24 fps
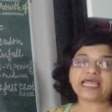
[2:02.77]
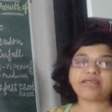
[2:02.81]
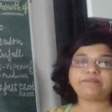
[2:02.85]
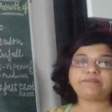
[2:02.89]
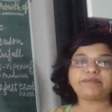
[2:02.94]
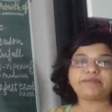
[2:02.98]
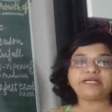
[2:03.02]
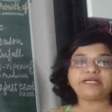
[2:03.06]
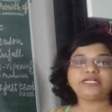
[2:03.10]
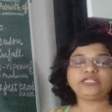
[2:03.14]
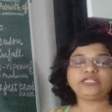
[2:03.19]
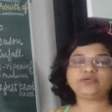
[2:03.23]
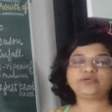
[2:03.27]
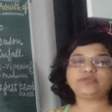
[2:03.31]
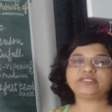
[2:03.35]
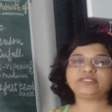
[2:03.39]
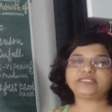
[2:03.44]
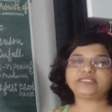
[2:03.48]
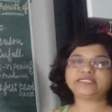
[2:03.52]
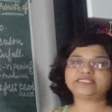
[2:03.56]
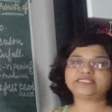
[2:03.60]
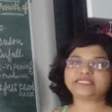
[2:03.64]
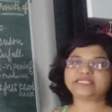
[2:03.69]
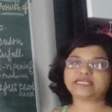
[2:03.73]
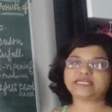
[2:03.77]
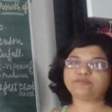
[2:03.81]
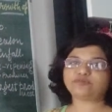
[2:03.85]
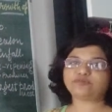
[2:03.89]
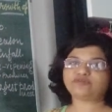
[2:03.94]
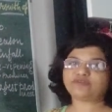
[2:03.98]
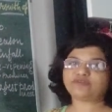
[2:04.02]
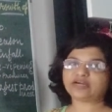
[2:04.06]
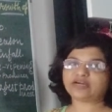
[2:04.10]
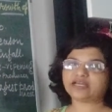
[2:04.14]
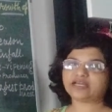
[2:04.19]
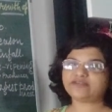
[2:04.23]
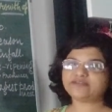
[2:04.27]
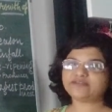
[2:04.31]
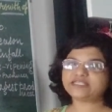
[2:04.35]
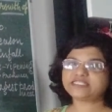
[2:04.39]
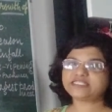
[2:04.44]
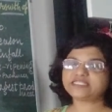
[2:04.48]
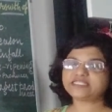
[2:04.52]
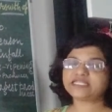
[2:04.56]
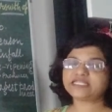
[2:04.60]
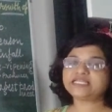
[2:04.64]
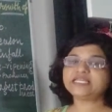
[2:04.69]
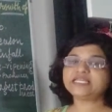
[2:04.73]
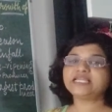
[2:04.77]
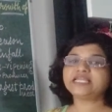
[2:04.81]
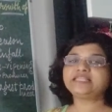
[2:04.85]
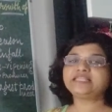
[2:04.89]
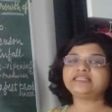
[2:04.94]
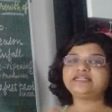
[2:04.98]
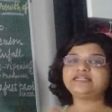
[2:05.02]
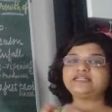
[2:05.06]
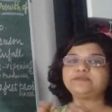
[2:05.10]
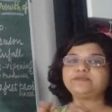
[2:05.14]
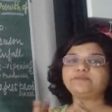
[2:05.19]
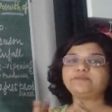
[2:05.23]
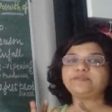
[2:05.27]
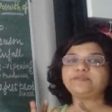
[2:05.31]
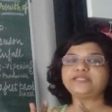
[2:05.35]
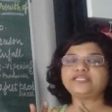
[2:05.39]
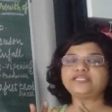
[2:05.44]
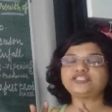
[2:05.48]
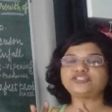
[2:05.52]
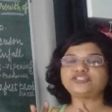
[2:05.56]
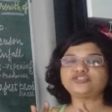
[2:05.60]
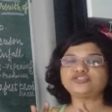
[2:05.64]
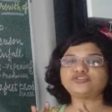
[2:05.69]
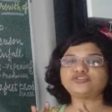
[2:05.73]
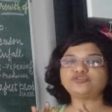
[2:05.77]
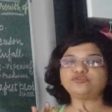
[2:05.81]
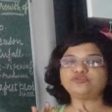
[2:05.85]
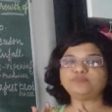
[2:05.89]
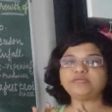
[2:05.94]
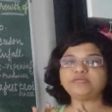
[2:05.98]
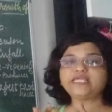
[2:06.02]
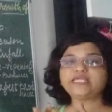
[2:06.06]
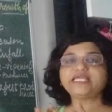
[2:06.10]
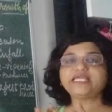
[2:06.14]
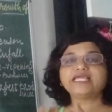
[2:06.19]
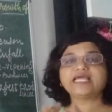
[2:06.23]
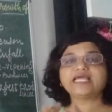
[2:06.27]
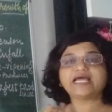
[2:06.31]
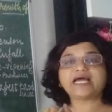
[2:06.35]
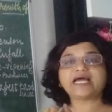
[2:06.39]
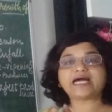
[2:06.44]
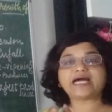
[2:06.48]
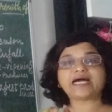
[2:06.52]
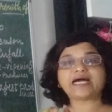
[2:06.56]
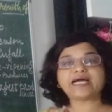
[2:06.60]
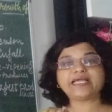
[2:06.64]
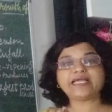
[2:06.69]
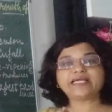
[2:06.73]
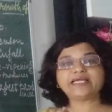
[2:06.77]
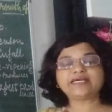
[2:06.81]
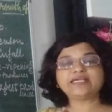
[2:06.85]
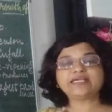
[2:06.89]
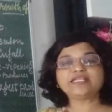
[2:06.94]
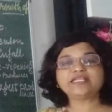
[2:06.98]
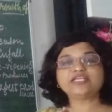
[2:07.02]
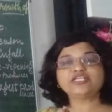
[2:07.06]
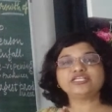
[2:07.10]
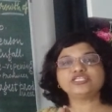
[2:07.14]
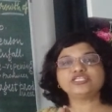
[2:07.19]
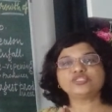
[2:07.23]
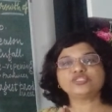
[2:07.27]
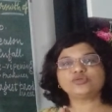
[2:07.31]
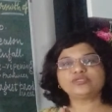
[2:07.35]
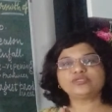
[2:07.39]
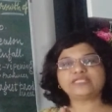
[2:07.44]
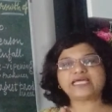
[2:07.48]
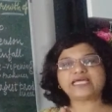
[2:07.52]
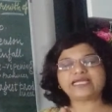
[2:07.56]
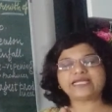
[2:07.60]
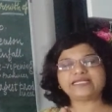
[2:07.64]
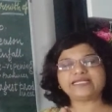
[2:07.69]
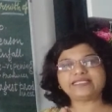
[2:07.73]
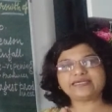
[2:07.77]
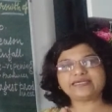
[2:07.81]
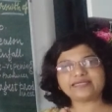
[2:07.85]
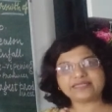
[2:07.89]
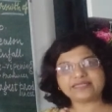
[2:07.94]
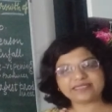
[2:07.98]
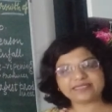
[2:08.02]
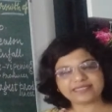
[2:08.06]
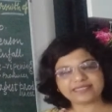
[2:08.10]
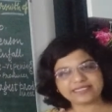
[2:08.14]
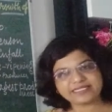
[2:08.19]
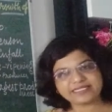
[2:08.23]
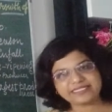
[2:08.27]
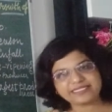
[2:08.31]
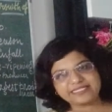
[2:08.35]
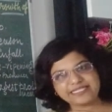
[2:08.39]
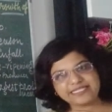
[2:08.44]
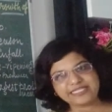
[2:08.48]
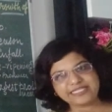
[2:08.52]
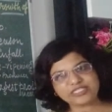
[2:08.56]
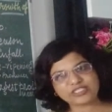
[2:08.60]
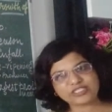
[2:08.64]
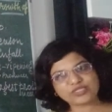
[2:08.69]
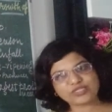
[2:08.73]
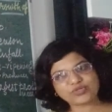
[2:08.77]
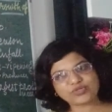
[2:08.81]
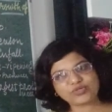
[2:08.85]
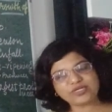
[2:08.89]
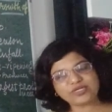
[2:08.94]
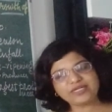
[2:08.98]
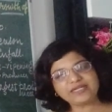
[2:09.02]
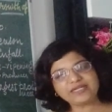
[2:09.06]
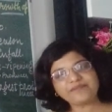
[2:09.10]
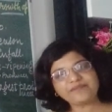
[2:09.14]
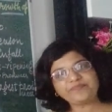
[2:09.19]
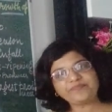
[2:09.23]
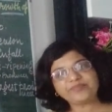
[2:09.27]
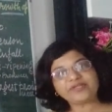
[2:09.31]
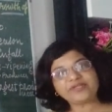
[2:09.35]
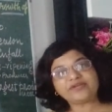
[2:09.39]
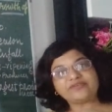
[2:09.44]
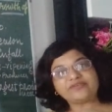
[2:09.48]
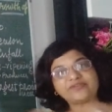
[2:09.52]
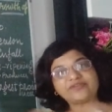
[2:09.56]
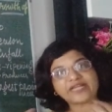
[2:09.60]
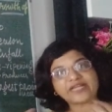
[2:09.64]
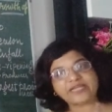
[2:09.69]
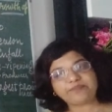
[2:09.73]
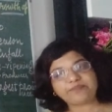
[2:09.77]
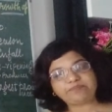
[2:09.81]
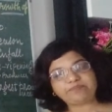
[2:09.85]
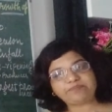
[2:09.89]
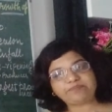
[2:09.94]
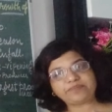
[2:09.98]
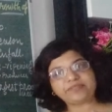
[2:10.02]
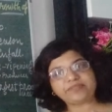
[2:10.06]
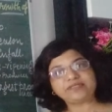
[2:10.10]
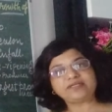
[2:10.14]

But during the time of harvesting, the temperature should be higher, so that the seeds could ripe